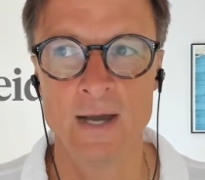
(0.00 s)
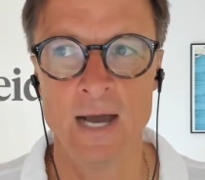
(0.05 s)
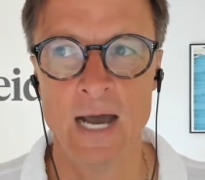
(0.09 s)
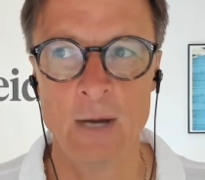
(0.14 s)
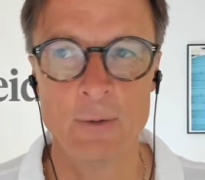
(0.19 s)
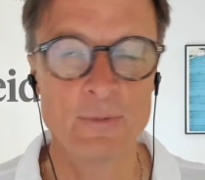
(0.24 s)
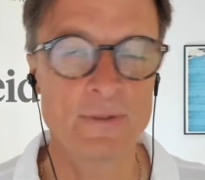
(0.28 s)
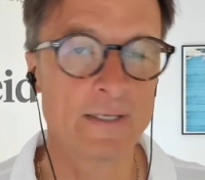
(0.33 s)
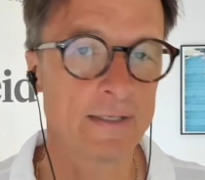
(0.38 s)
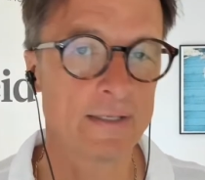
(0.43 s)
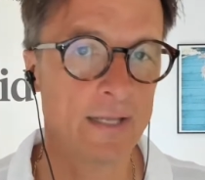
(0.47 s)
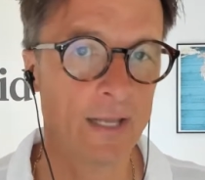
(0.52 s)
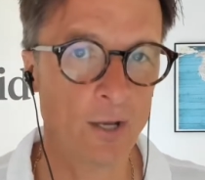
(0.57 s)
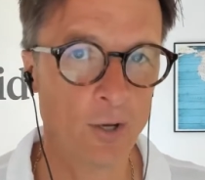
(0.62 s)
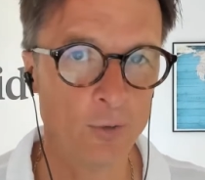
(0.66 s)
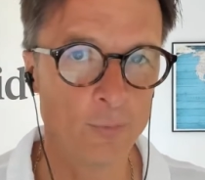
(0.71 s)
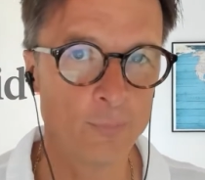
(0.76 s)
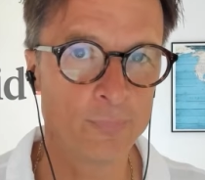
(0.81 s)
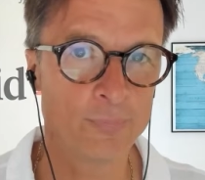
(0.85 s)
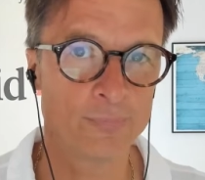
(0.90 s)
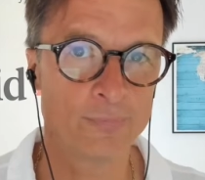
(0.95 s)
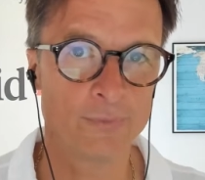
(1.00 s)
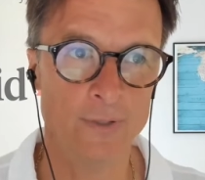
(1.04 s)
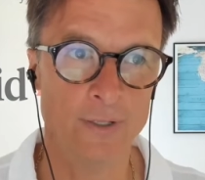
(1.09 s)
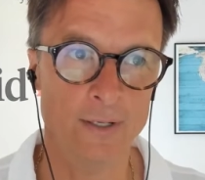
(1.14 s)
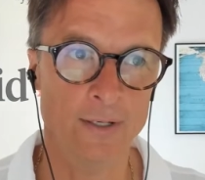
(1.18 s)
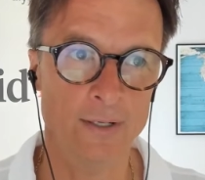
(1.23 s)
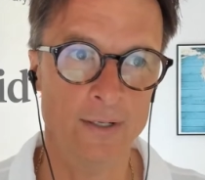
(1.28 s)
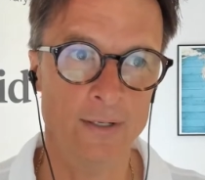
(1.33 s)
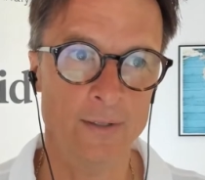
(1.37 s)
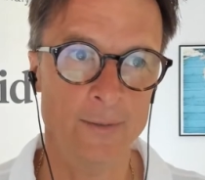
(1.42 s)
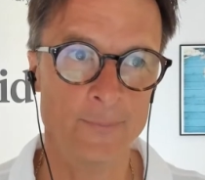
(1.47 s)
how we can help
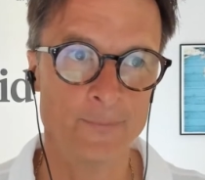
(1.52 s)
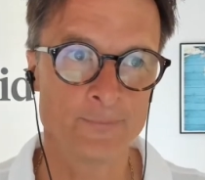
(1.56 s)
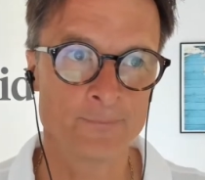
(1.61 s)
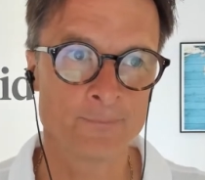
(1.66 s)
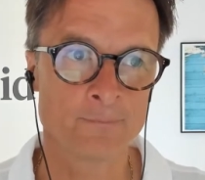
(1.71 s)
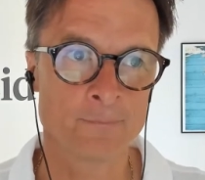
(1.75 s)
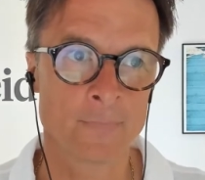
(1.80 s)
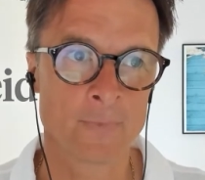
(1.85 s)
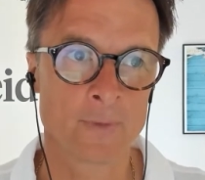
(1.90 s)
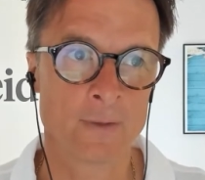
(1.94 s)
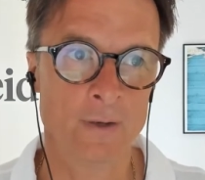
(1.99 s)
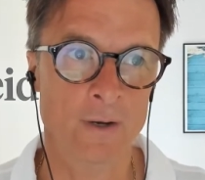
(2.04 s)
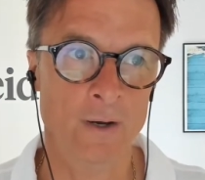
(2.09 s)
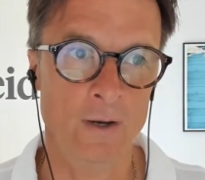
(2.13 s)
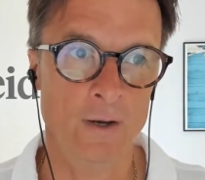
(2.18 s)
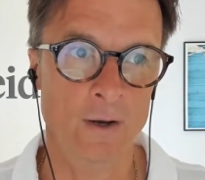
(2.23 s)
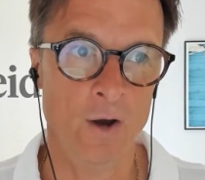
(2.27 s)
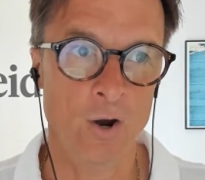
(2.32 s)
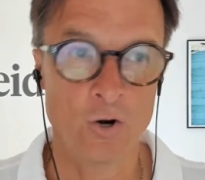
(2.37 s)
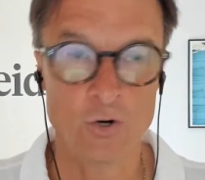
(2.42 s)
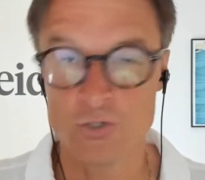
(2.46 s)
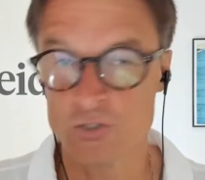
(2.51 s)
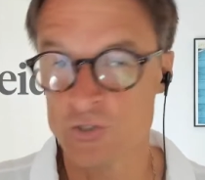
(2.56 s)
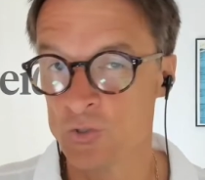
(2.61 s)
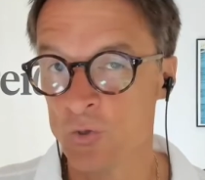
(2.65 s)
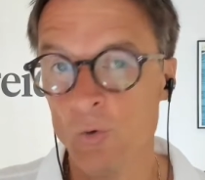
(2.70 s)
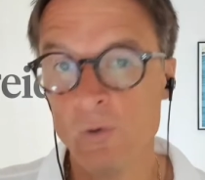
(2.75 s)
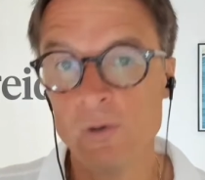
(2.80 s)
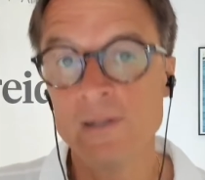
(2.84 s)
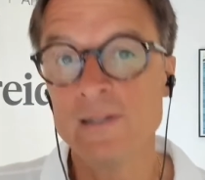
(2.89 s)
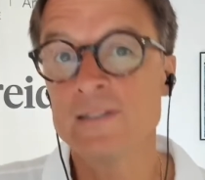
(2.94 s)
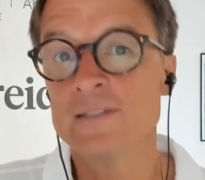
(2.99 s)
our
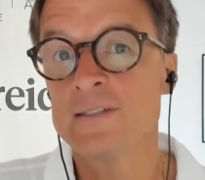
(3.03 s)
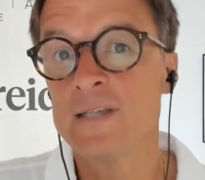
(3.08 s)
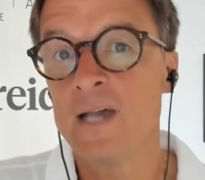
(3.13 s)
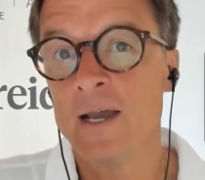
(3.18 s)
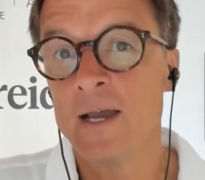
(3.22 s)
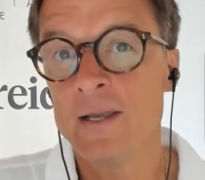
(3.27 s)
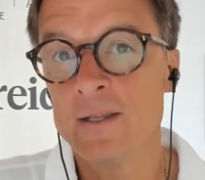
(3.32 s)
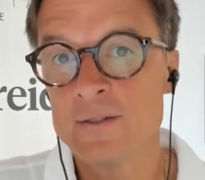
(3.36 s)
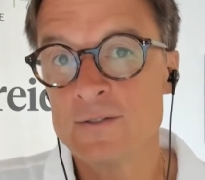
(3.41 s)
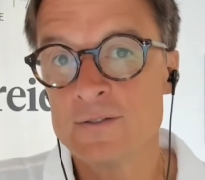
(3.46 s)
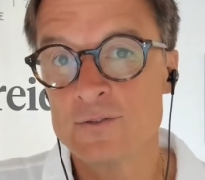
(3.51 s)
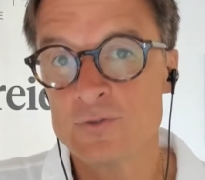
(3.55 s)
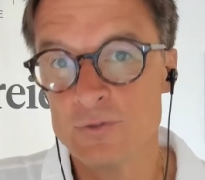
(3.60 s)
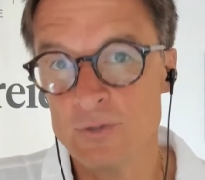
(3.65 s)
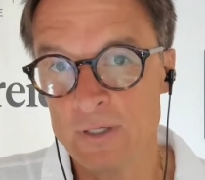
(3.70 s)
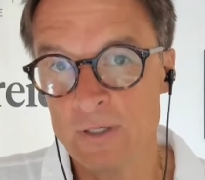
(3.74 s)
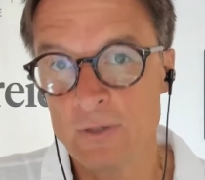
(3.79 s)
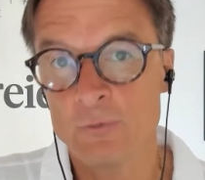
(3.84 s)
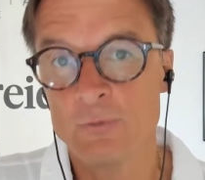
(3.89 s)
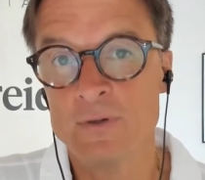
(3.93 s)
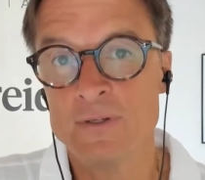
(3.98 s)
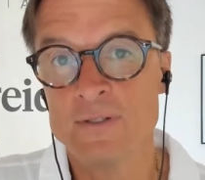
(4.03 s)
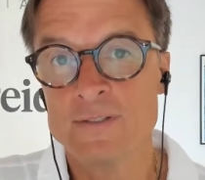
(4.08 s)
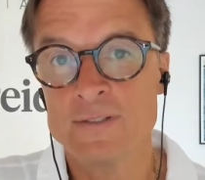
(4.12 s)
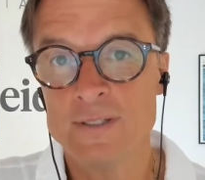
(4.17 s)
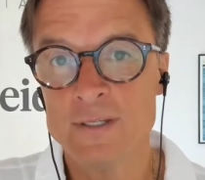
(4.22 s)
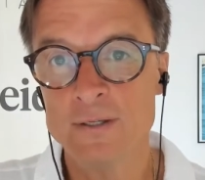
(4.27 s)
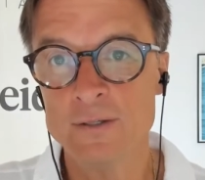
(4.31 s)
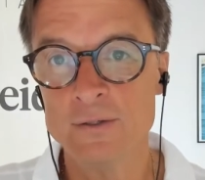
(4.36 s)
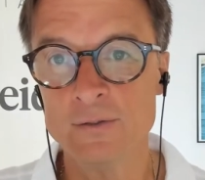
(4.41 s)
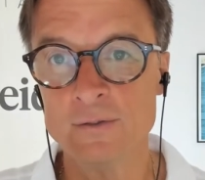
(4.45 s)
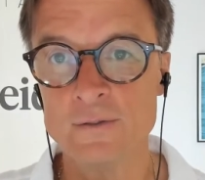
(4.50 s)
soil science to increase
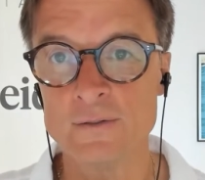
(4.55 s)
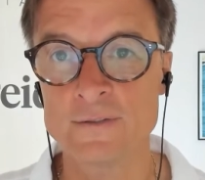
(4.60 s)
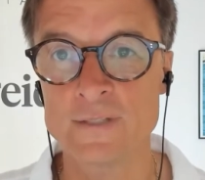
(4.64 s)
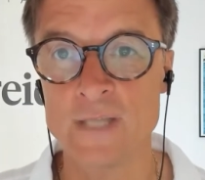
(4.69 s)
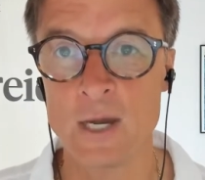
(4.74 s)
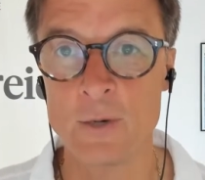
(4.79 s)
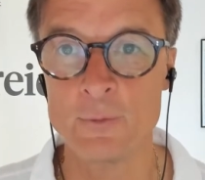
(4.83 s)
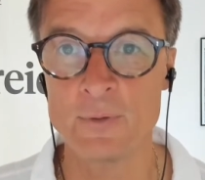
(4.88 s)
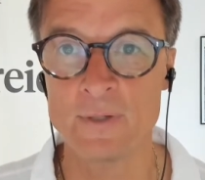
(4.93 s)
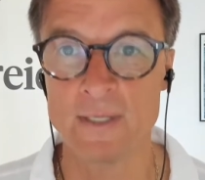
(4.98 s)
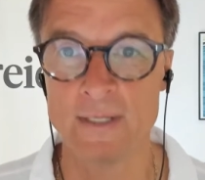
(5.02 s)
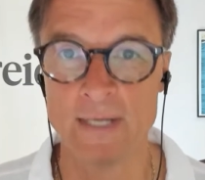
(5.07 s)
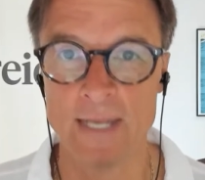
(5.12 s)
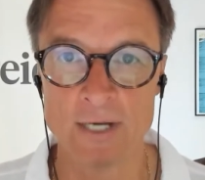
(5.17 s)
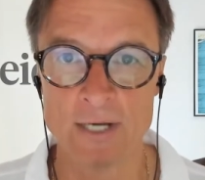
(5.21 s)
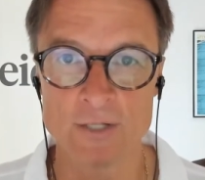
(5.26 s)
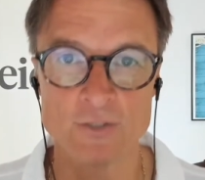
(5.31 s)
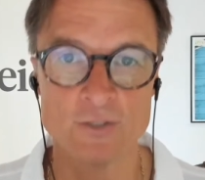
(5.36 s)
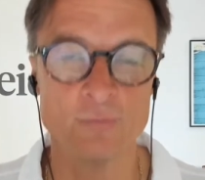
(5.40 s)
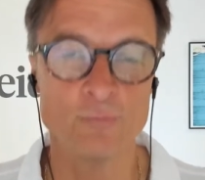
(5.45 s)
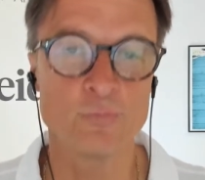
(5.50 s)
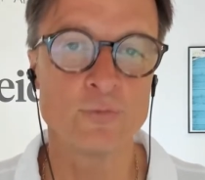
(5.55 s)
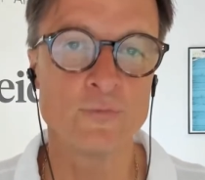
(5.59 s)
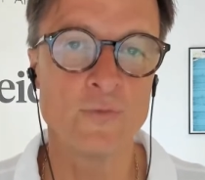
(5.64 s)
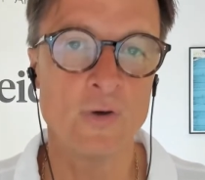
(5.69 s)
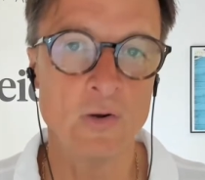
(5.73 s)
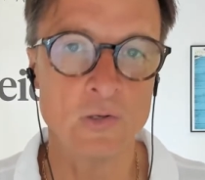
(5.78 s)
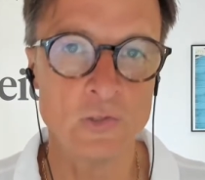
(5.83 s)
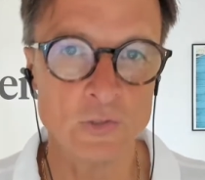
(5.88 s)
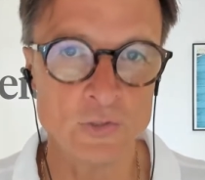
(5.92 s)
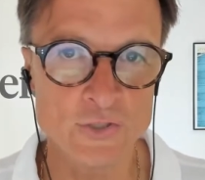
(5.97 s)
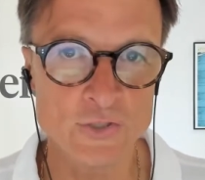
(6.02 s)
yields, how we can actually improve
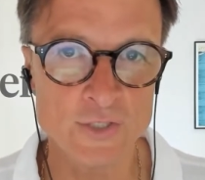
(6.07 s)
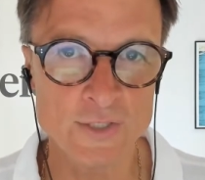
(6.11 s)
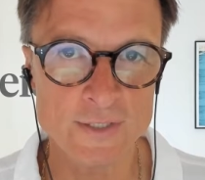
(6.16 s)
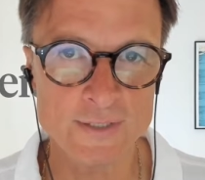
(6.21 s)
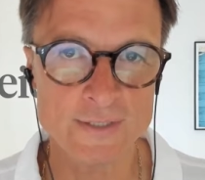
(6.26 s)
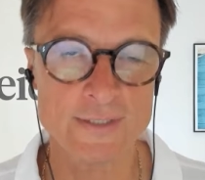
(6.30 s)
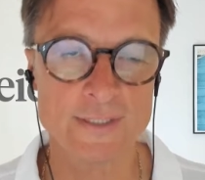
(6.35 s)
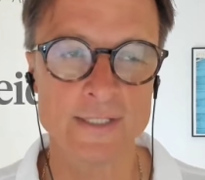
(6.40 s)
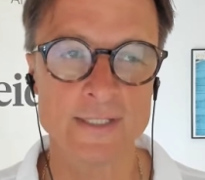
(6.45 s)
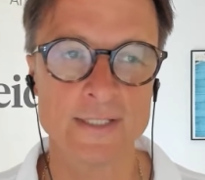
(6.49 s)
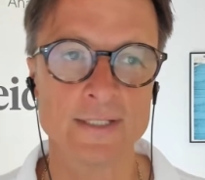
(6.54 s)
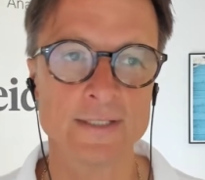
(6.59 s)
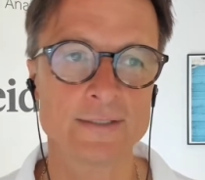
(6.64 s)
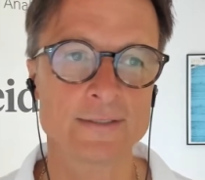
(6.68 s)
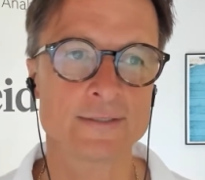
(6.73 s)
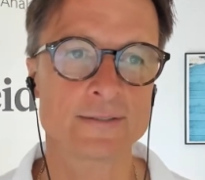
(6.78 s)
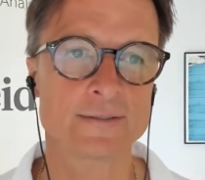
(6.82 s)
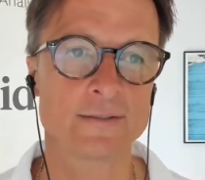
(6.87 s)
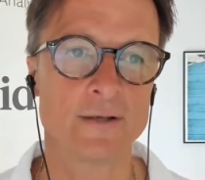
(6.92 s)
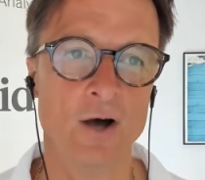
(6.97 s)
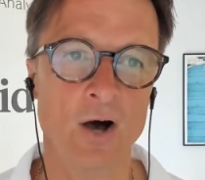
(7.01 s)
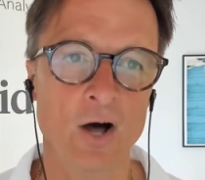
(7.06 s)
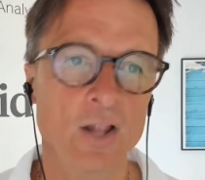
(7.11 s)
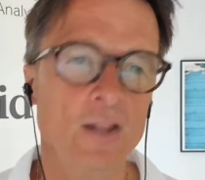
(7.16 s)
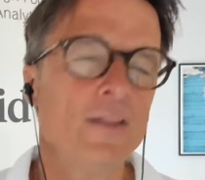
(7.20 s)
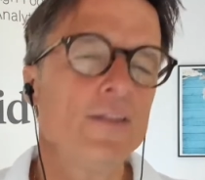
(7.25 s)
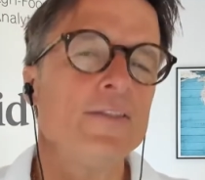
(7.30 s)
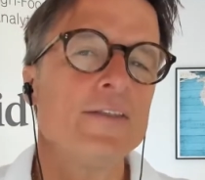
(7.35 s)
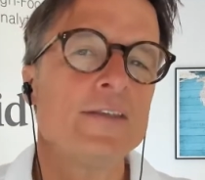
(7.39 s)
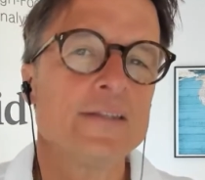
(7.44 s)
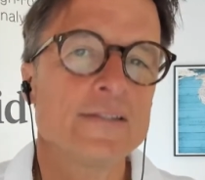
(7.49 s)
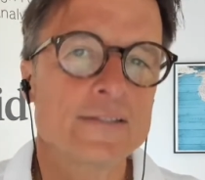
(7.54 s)
our logistics,
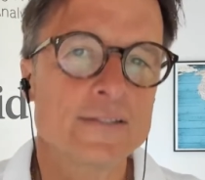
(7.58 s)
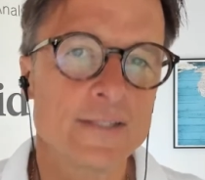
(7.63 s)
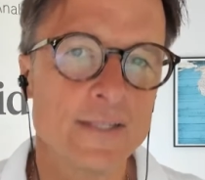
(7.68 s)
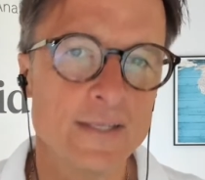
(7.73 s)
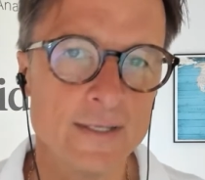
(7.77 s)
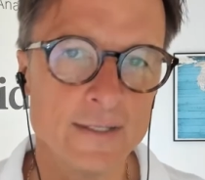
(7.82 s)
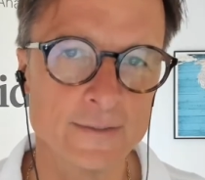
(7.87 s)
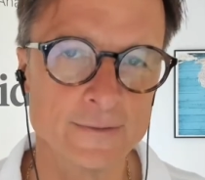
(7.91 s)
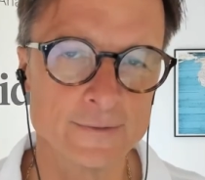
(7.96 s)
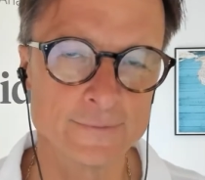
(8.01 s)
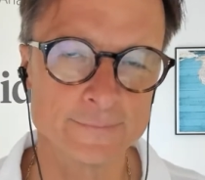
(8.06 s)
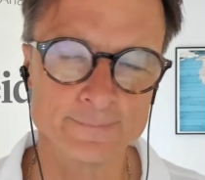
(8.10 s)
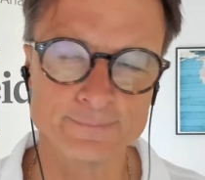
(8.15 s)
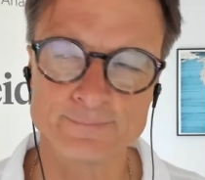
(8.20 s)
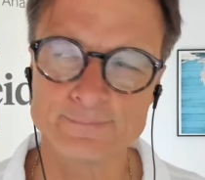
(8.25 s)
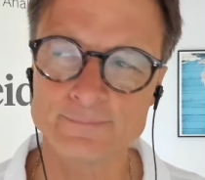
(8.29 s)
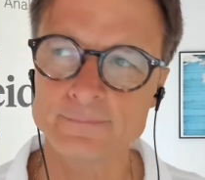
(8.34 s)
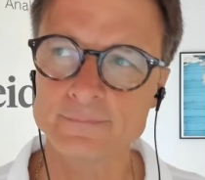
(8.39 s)
all of these things.